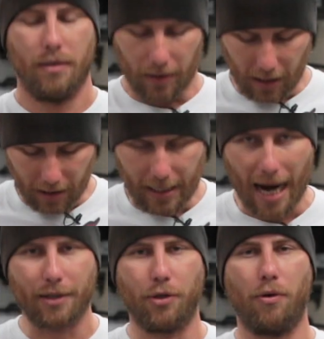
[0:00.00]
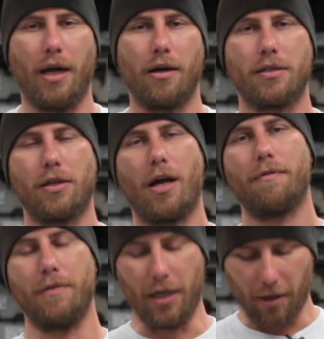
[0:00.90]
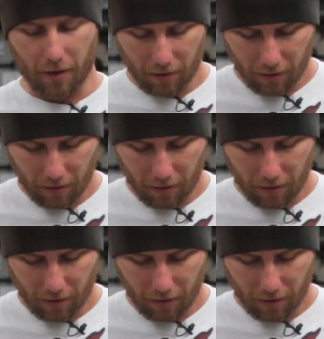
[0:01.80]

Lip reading: the Tactical Airsoft Gear